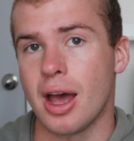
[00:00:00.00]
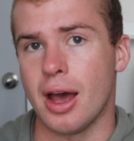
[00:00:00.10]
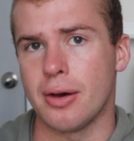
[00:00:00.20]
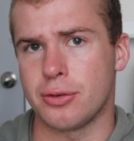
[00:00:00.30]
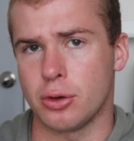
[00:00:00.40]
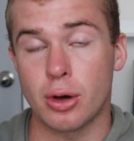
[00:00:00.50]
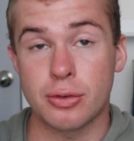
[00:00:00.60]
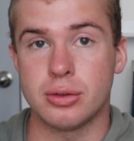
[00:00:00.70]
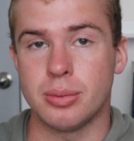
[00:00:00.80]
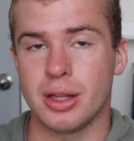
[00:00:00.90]
If you're not
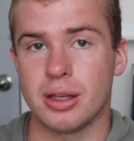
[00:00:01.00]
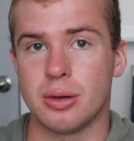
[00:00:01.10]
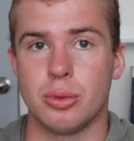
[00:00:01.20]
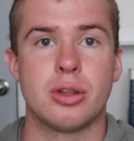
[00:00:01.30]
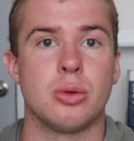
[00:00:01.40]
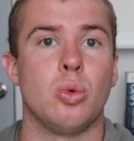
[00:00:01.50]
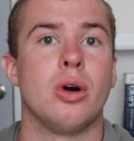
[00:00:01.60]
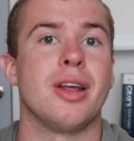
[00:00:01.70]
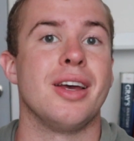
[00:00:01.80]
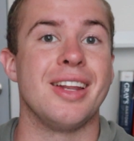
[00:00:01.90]
familiar with
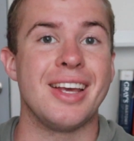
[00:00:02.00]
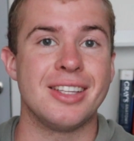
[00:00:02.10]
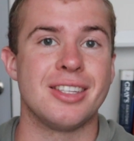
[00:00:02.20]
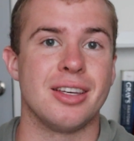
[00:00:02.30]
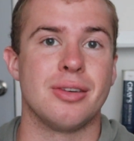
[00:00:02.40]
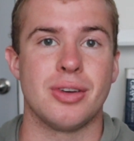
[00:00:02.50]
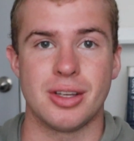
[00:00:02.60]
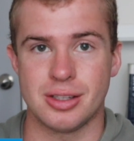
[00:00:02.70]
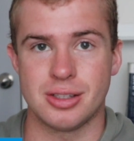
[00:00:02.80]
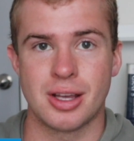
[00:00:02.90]
what an ETF
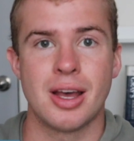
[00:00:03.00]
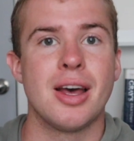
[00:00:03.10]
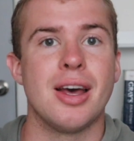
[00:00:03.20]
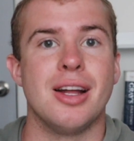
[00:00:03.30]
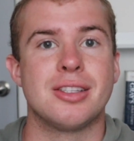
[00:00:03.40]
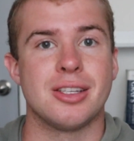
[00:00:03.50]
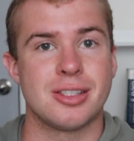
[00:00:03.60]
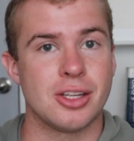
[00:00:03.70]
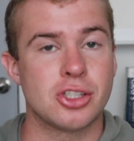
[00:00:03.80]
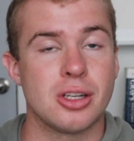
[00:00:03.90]
is, it's
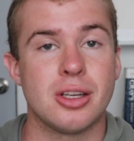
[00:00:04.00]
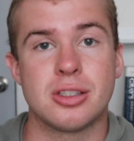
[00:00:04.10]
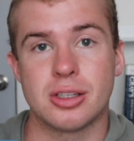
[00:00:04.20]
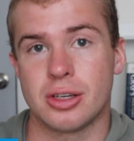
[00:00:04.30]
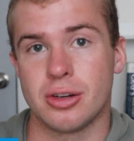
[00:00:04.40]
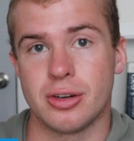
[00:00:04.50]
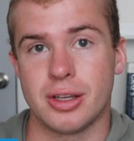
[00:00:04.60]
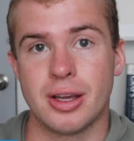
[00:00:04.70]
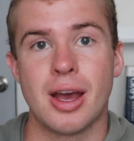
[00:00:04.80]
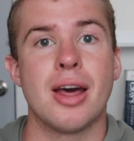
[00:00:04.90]
essentially a
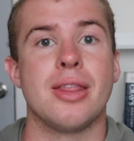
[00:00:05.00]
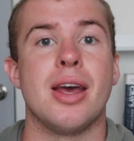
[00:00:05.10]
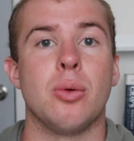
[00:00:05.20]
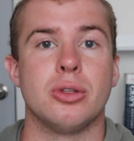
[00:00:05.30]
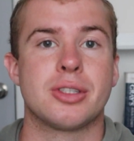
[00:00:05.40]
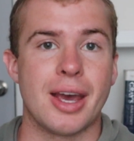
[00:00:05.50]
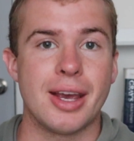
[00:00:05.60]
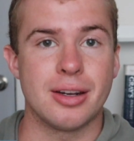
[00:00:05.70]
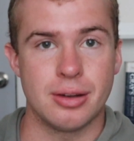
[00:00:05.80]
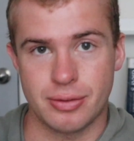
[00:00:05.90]
security that will
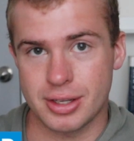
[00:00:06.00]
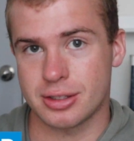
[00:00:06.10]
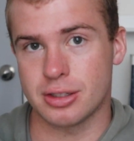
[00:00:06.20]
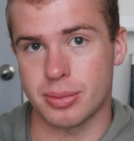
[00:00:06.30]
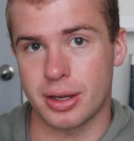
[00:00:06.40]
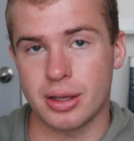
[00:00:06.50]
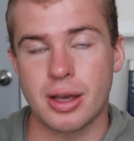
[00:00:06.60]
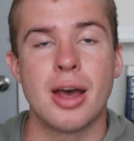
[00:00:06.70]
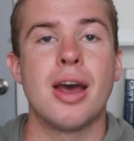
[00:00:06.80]
take an investor's money